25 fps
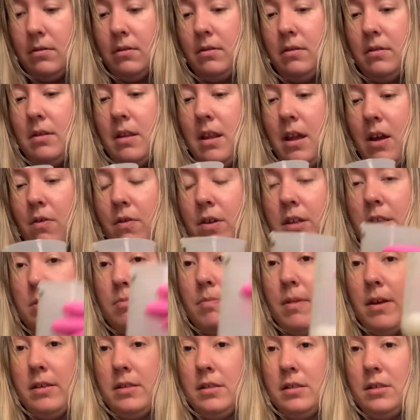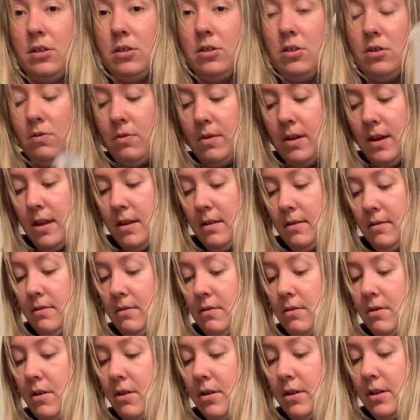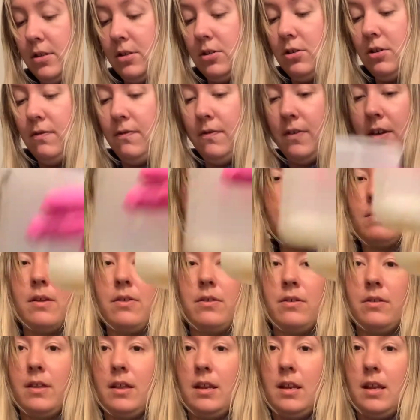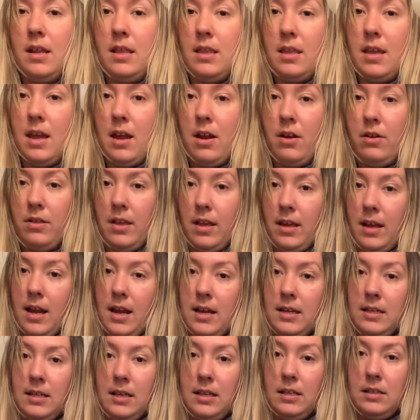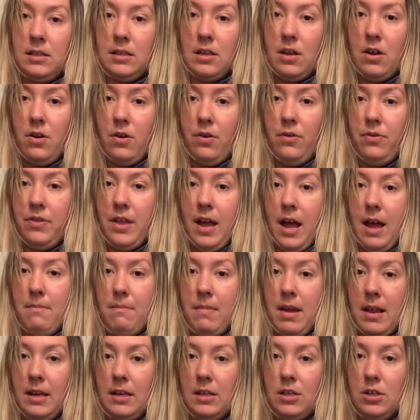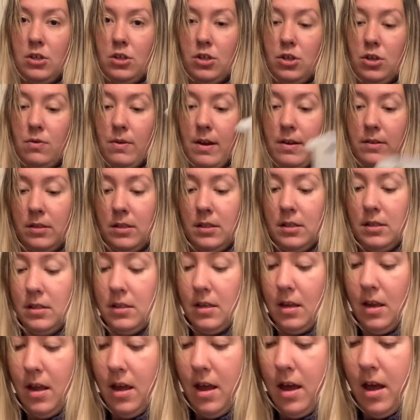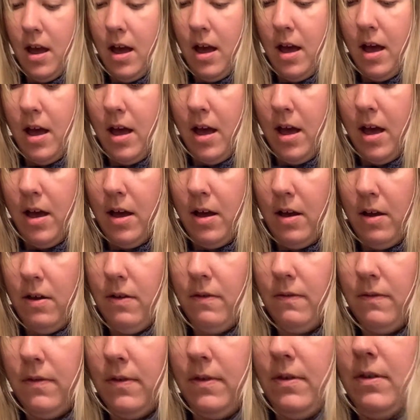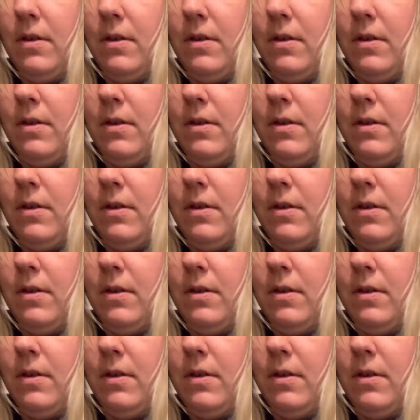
Now it's best to do it on the surface rather than in the air like I did. So that made it to 2 ounces of